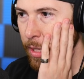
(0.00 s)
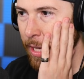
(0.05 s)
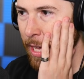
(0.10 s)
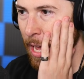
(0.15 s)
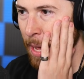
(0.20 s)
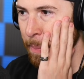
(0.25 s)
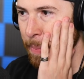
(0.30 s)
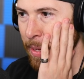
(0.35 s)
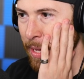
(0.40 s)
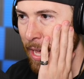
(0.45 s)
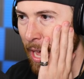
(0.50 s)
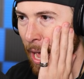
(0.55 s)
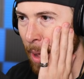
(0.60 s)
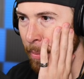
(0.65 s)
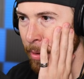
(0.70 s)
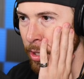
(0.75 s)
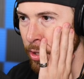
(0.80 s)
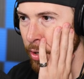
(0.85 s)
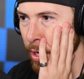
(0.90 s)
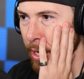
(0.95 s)
Can't be
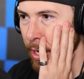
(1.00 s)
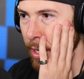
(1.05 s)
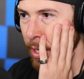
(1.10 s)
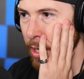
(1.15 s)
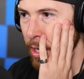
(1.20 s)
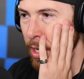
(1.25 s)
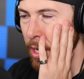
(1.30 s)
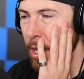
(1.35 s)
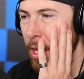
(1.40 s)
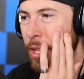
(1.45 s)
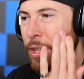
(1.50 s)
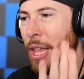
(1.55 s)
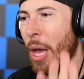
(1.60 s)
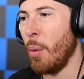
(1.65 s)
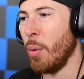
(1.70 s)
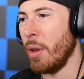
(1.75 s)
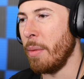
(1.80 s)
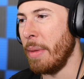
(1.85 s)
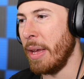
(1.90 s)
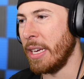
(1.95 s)
cabbage, right?
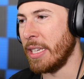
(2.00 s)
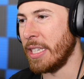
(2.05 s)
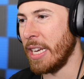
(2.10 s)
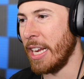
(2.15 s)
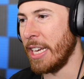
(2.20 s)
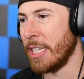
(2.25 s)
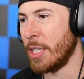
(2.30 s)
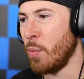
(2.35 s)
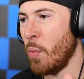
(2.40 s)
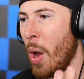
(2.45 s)
That wouldn't make sense.